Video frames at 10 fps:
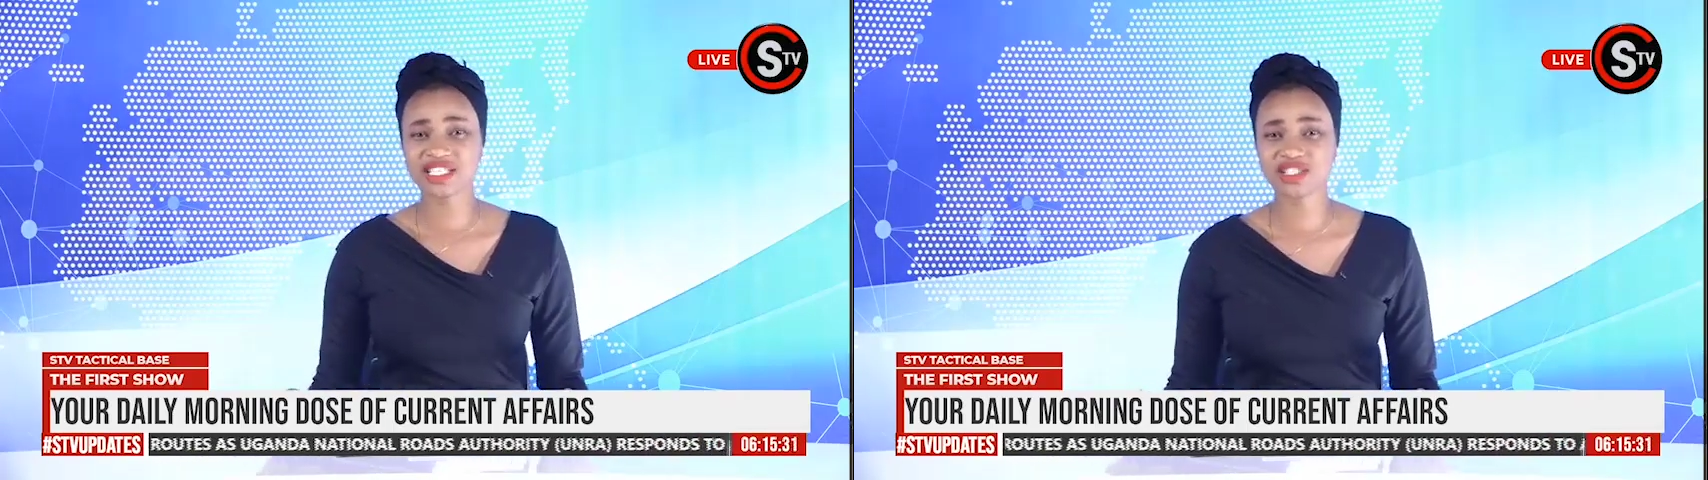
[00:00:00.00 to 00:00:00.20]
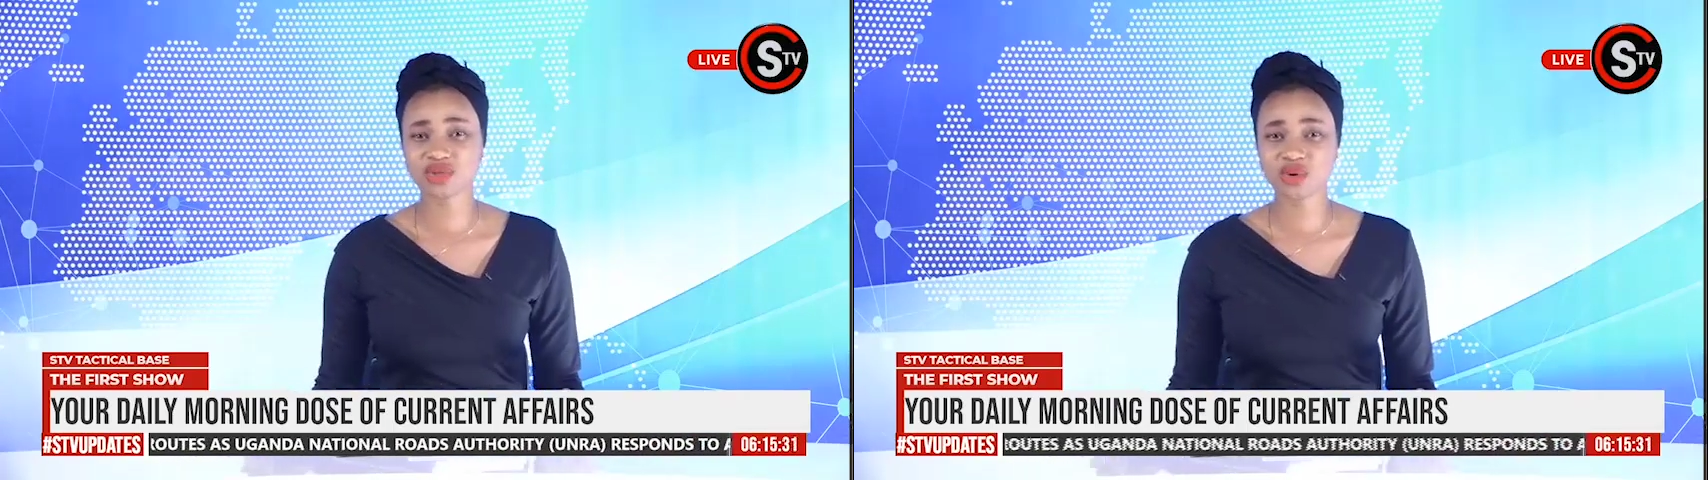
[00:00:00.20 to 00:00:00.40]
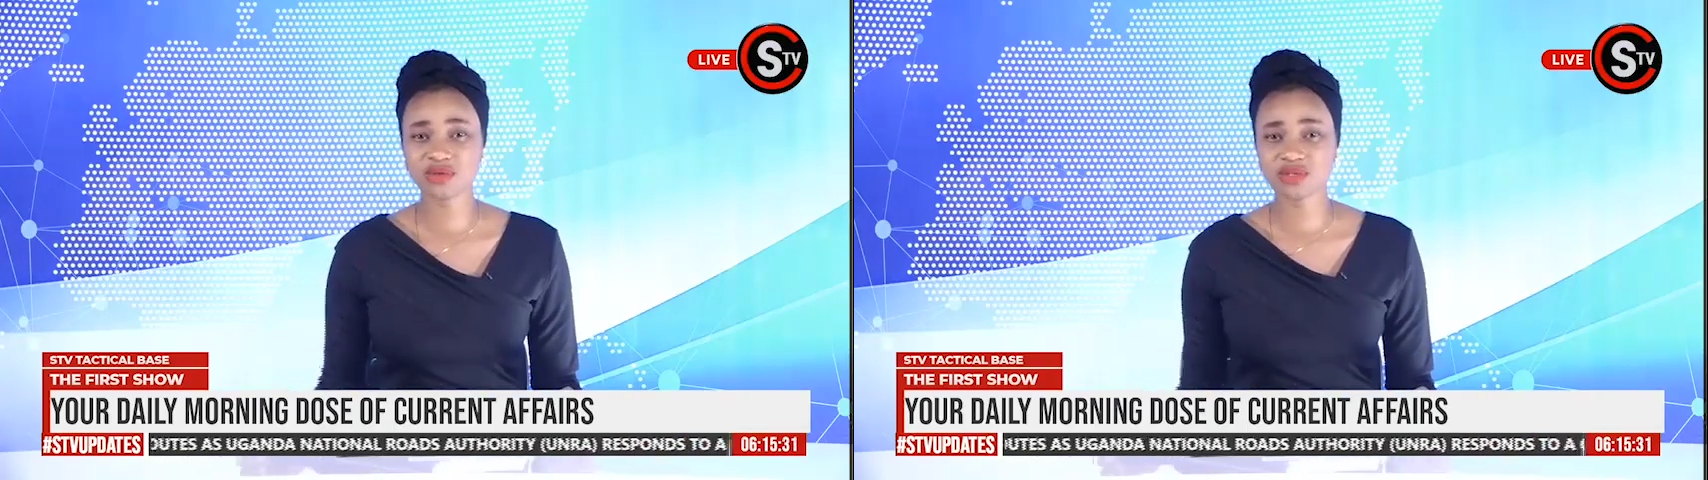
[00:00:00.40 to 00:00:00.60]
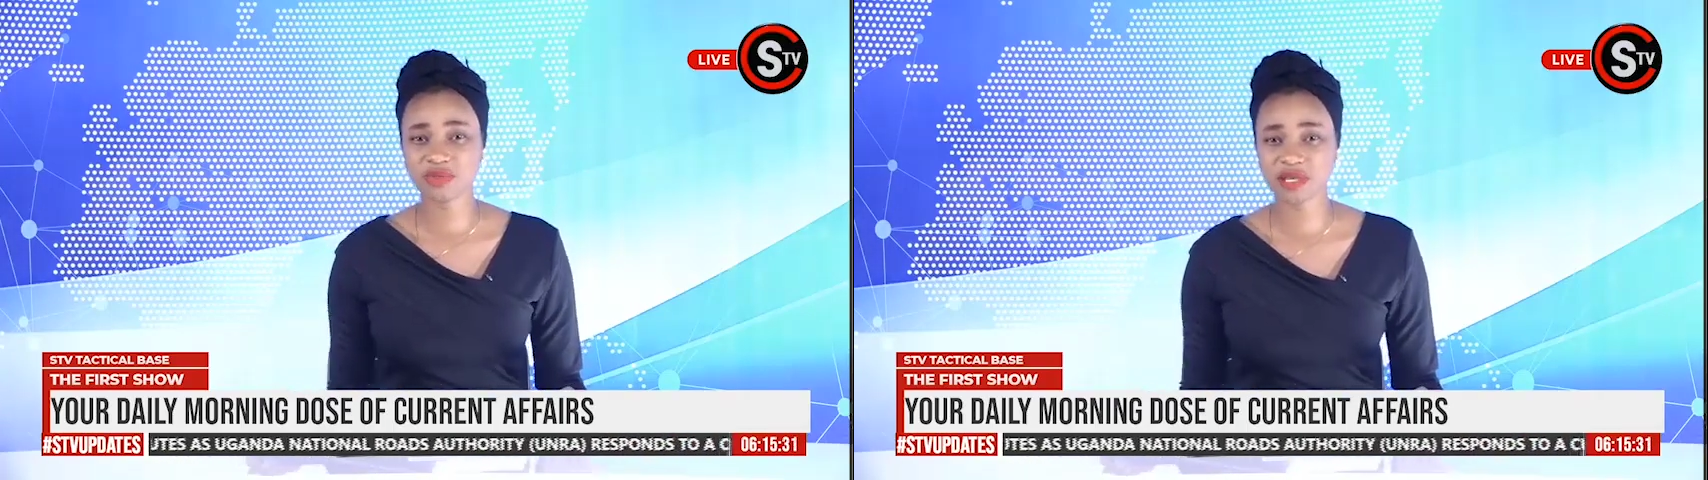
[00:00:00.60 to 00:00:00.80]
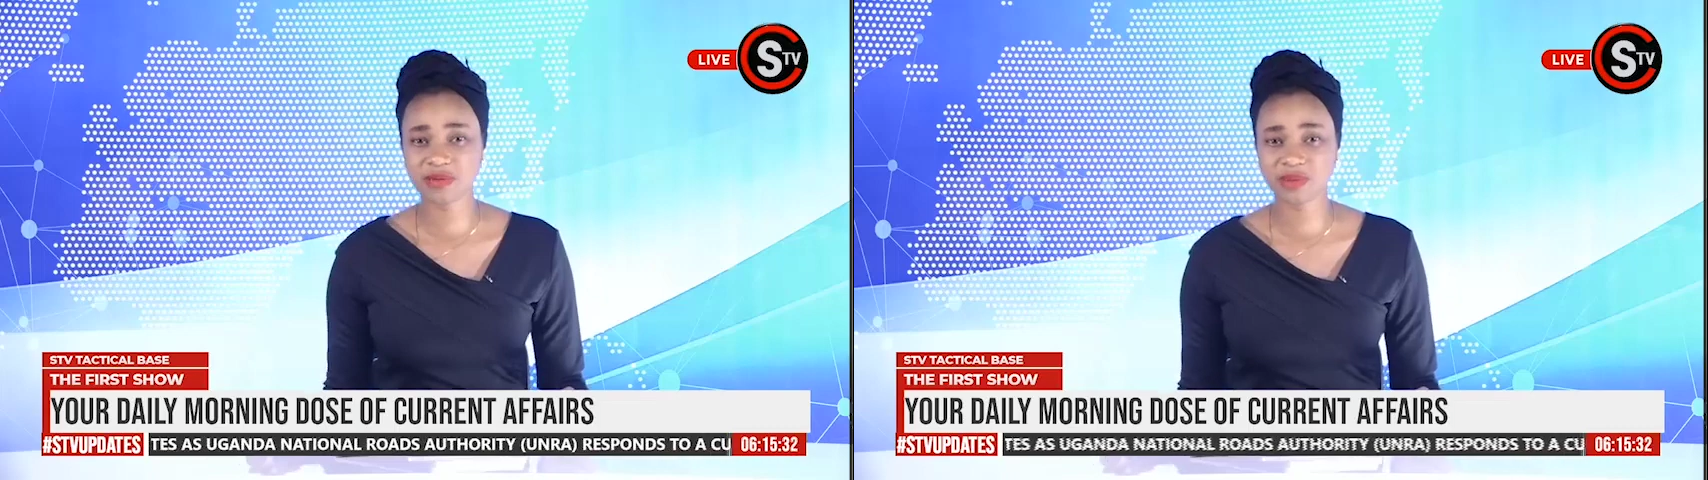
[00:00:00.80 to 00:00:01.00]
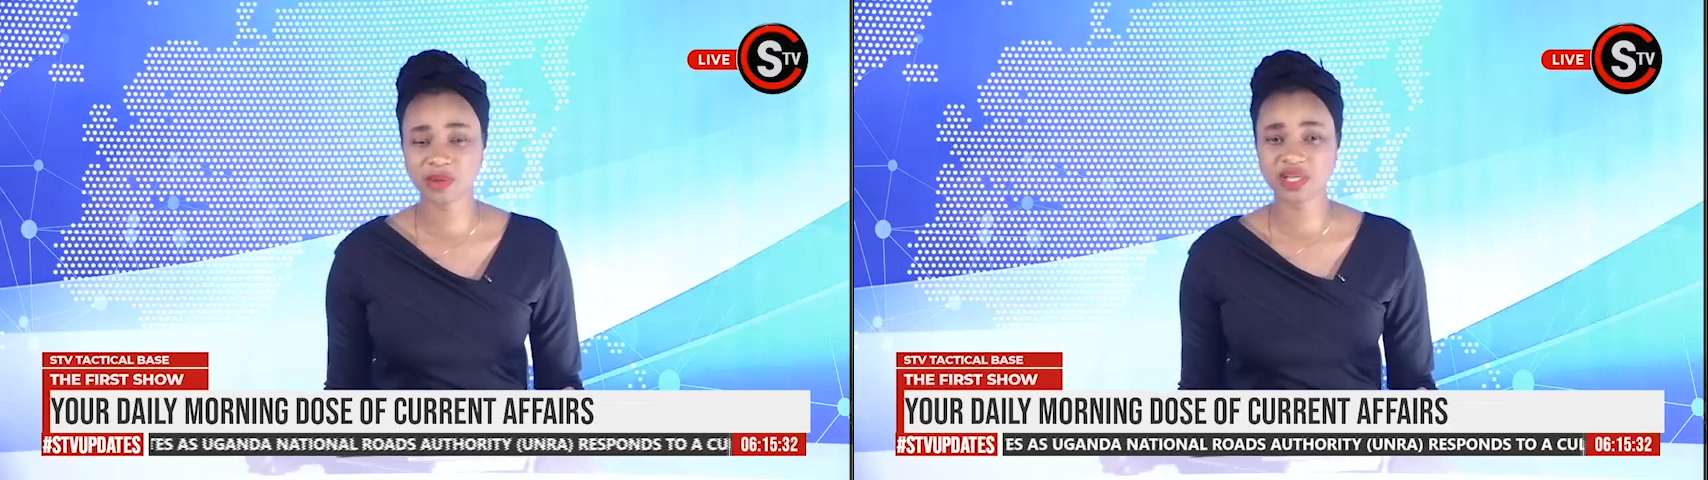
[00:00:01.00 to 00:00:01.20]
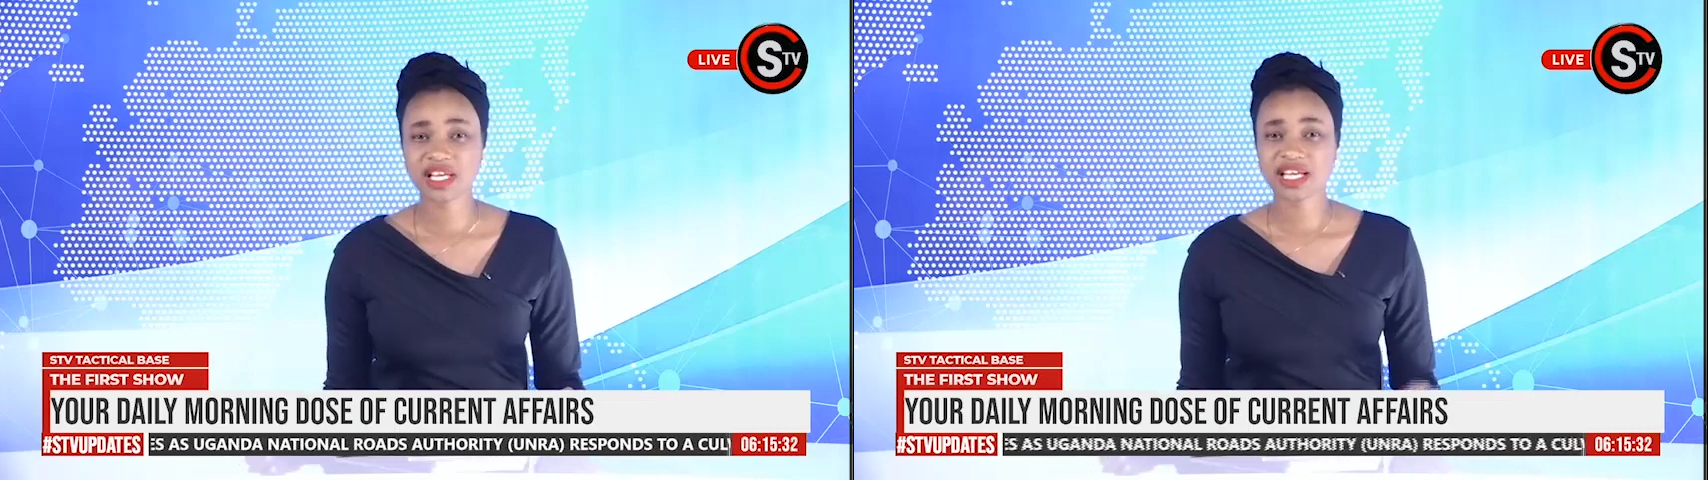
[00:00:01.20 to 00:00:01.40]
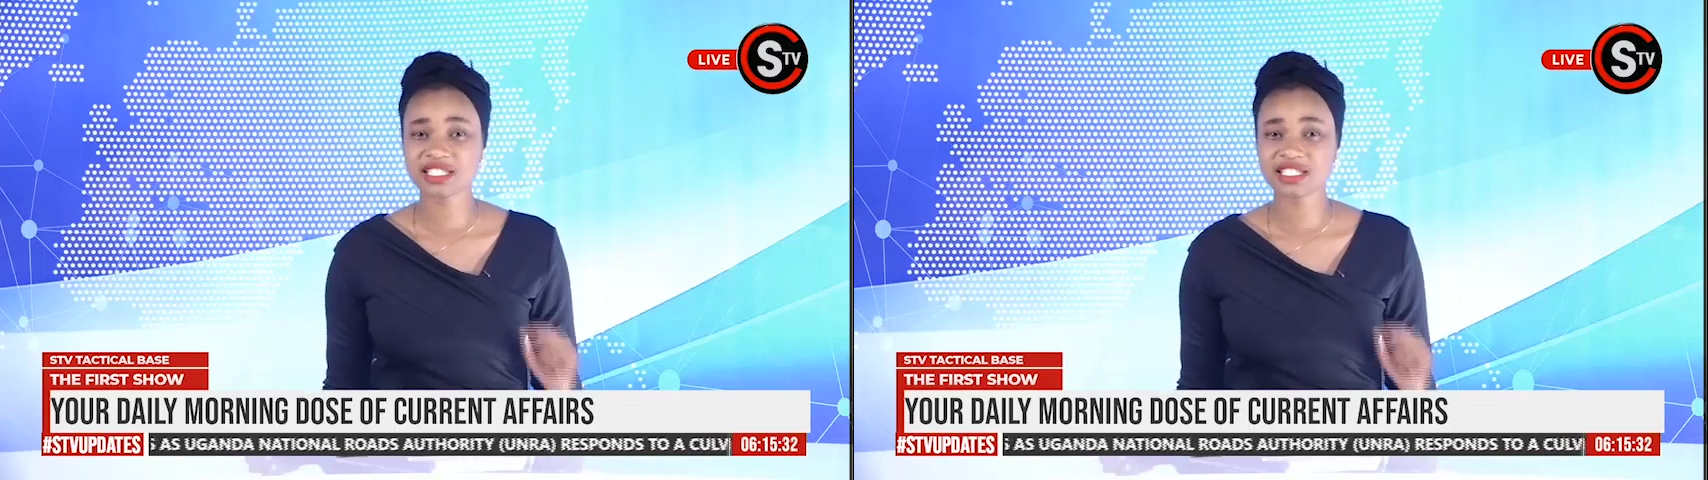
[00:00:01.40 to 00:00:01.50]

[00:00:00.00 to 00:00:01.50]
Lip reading: he told people,